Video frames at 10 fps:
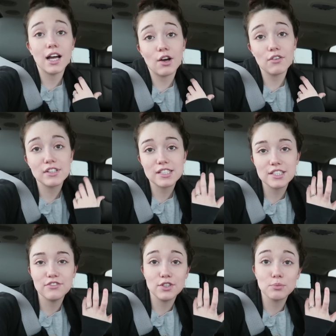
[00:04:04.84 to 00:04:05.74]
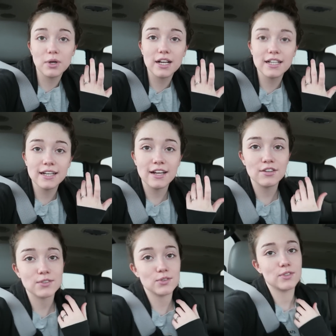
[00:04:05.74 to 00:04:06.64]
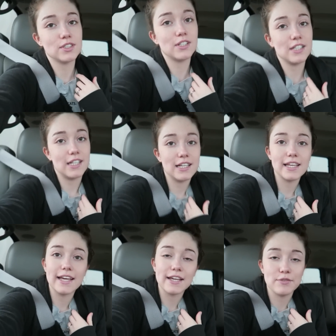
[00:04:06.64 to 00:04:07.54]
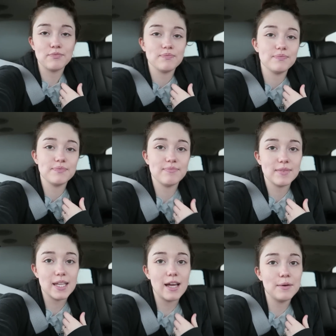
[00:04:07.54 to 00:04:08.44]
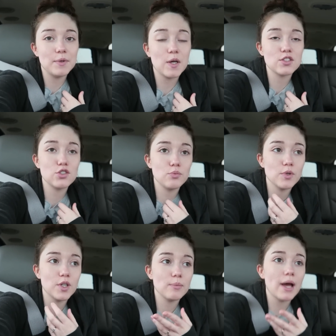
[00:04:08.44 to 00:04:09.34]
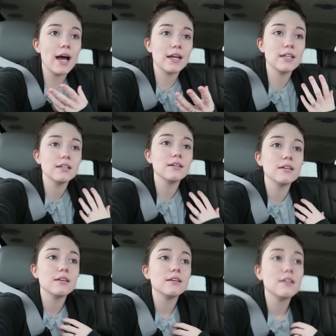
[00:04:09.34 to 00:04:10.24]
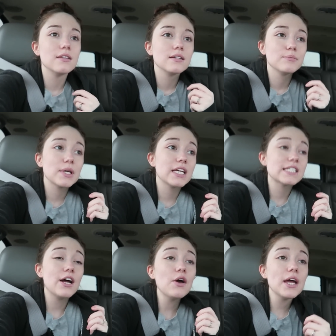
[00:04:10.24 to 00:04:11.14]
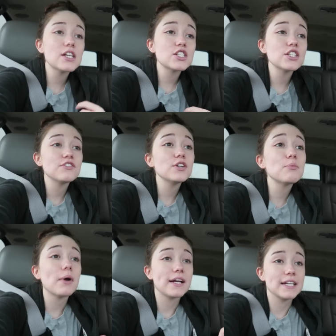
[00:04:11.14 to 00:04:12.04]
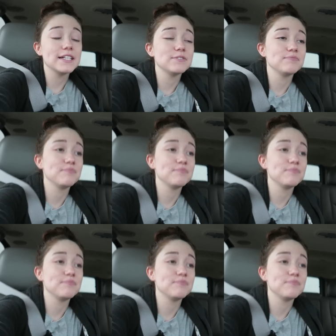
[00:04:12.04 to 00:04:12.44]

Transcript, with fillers: I obviously feel pregnant now, so it's not like I'm not super mad. Because now I actually feel pregnant.